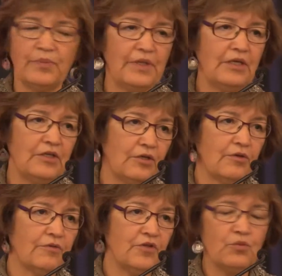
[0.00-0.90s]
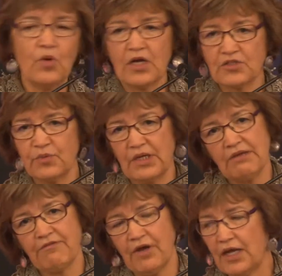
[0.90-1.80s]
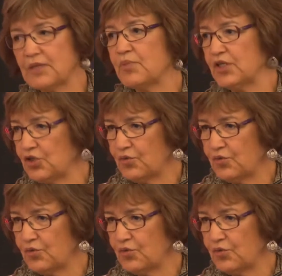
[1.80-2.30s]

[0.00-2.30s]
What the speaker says: If you walked away, fine, but